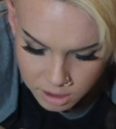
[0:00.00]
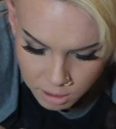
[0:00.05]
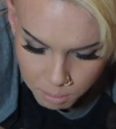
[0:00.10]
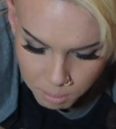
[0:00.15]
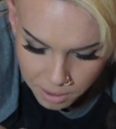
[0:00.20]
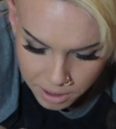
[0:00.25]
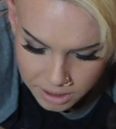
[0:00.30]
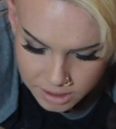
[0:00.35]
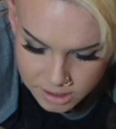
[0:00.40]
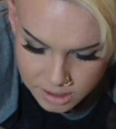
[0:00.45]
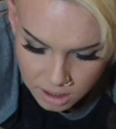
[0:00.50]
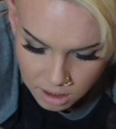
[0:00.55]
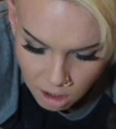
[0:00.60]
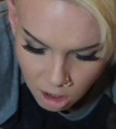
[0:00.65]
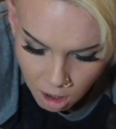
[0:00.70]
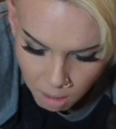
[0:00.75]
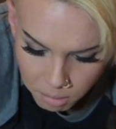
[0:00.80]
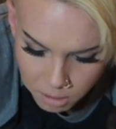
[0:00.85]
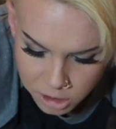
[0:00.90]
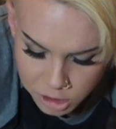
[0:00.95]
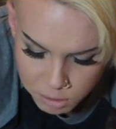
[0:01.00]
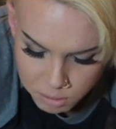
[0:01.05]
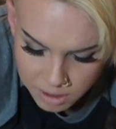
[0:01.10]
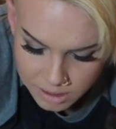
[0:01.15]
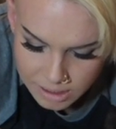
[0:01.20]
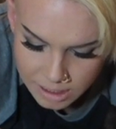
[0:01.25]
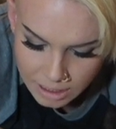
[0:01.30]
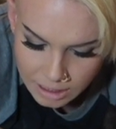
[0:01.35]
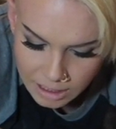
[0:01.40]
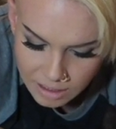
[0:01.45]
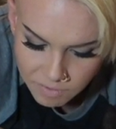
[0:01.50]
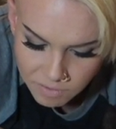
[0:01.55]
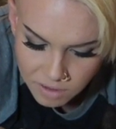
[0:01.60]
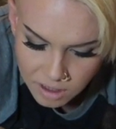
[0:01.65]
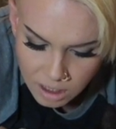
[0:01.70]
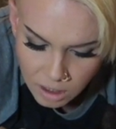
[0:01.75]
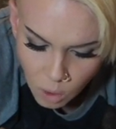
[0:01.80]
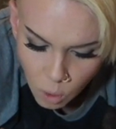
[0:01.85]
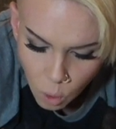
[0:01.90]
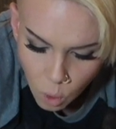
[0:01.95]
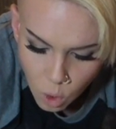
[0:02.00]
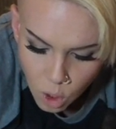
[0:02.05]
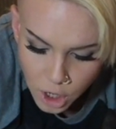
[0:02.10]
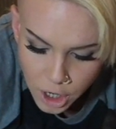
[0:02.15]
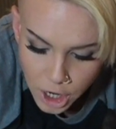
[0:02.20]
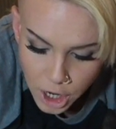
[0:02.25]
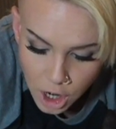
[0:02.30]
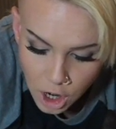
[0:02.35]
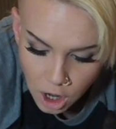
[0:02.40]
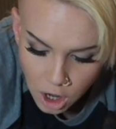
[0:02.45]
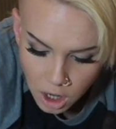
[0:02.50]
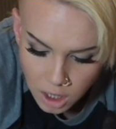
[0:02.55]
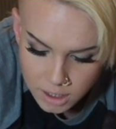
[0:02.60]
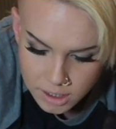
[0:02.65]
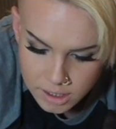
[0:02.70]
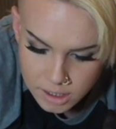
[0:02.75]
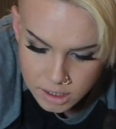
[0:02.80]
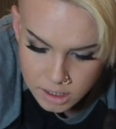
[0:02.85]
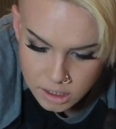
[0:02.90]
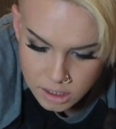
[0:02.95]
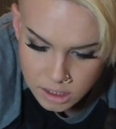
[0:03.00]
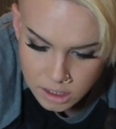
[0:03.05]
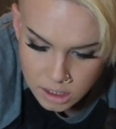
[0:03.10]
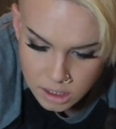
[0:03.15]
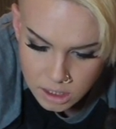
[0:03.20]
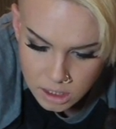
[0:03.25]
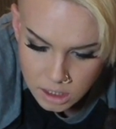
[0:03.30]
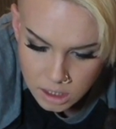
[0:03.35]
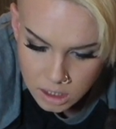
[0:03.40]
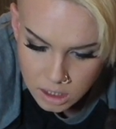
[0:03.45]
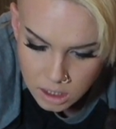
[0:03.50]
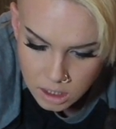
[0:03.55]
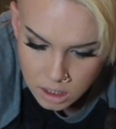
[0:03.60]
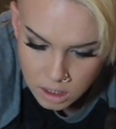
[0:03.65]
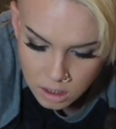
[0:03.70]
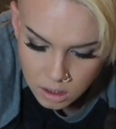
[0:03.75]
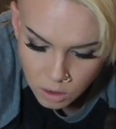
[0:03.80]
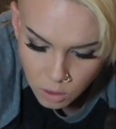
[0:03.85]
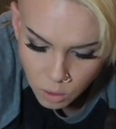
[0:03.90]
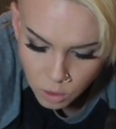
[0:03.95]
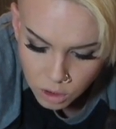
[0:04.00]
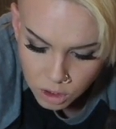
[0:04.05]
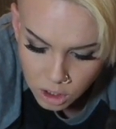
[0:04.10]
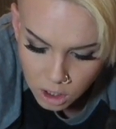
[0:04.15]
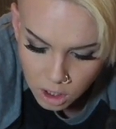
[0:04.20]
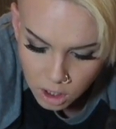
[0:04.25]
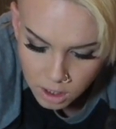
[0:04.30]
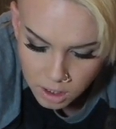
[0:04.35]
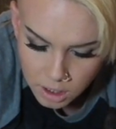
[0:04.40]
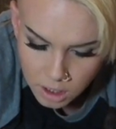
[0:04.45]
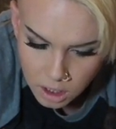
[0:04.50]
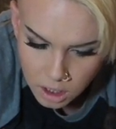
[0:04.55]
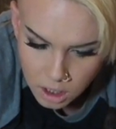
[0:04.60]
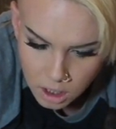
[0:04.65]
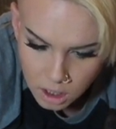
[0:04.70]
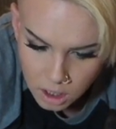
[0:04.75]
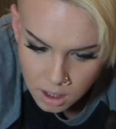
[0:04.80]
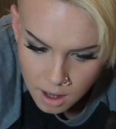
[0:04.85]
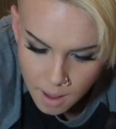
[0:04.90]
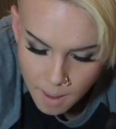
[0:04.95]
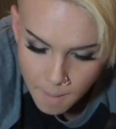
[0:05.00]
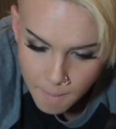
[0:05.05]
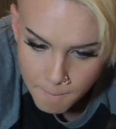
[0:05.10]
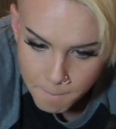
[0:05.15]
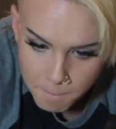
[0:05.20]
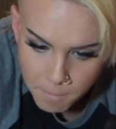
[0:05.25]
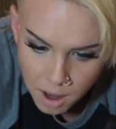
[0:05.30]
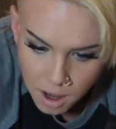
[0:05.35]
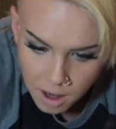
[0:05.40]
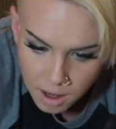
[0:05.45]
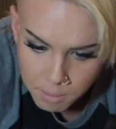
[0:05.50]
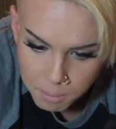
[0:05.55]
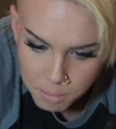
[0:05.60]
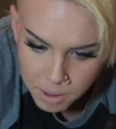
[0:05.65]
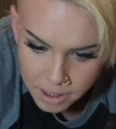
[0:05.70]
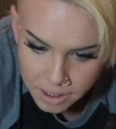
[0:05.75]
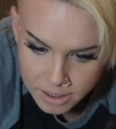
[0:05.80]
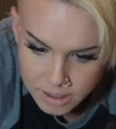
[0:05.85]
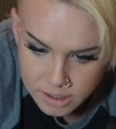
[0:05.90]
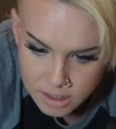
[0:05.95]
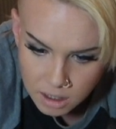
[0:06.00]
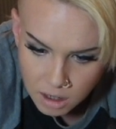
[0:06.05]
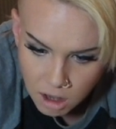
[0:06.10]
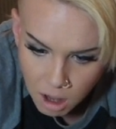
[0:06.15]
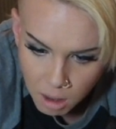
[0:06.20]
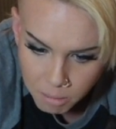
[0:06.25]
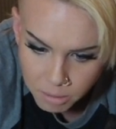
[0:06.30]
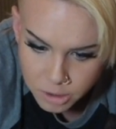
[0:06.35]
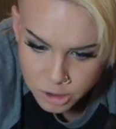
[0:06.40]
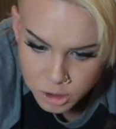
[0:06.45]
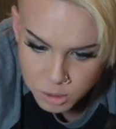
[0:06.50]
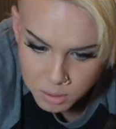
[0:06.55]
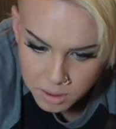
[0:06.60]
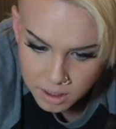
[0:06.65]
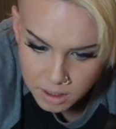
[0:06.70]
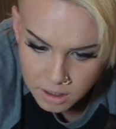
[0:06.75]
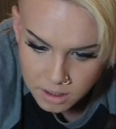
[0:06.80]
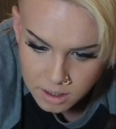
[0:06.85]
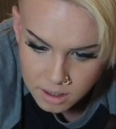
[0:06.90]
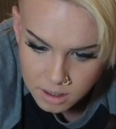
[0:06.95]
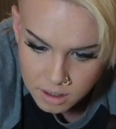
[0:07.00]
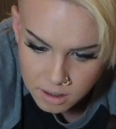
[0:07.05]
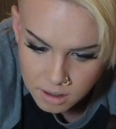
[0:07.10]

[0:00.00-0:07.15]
your biggest accomplishment, lifting or not? Or none? My biggest accomplishment,